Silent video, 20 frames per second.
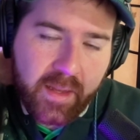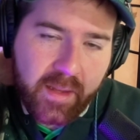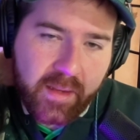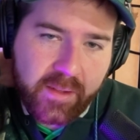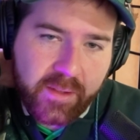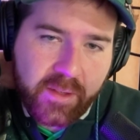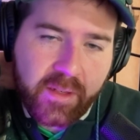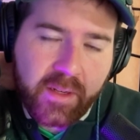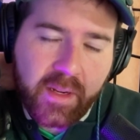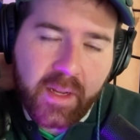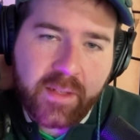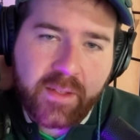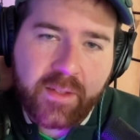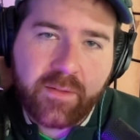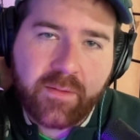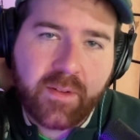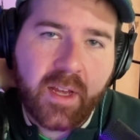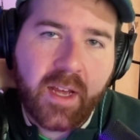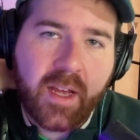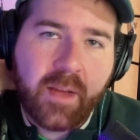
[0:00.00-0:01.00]
turn on
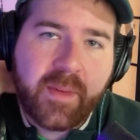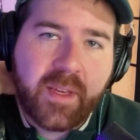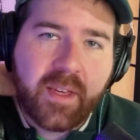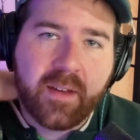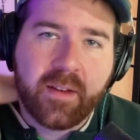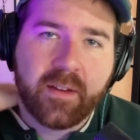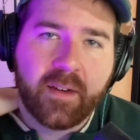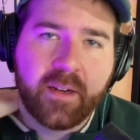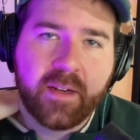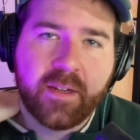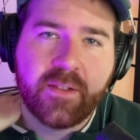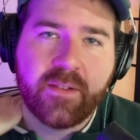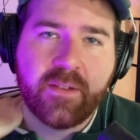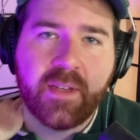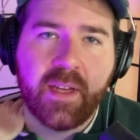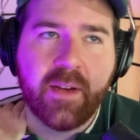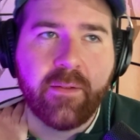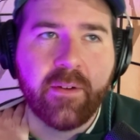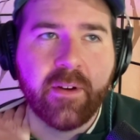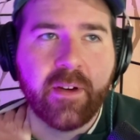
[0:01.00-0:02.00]
Toonami on Cartoon
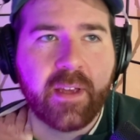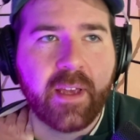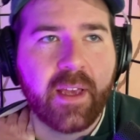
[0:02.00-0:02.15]
Network,